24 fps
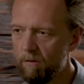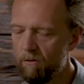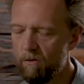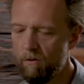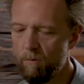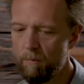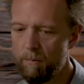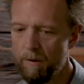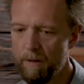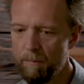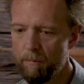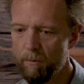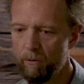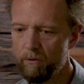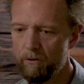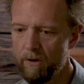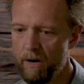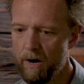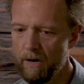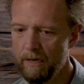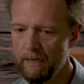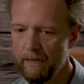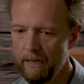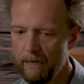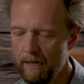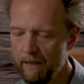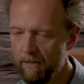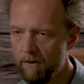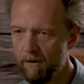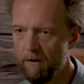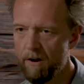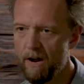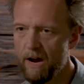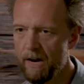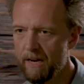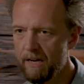Two people talking
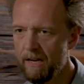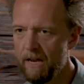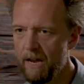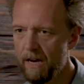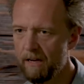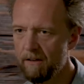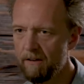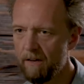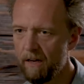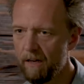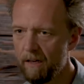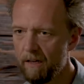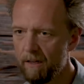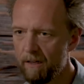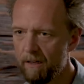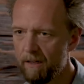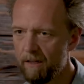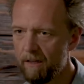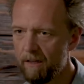and they're not connecting.